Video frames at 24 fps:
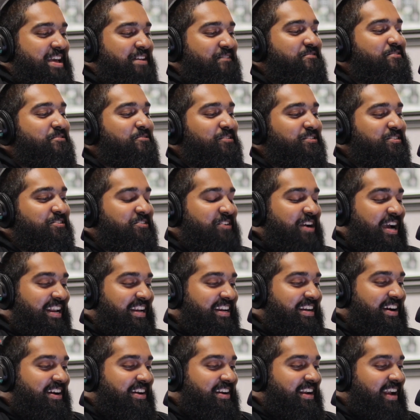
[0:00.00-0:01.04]
If you were
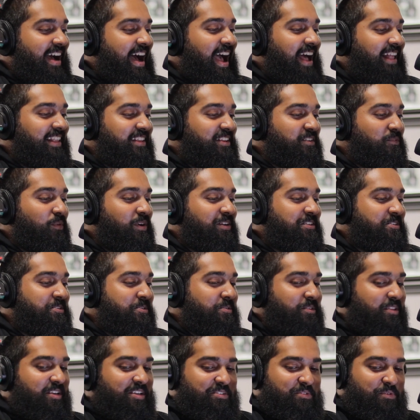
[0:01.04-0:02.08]
stranded on an island, what
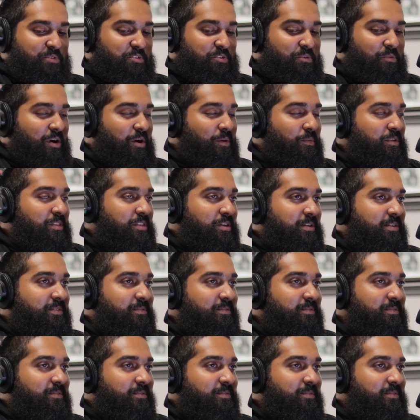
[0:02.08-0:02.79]
2 things would you want with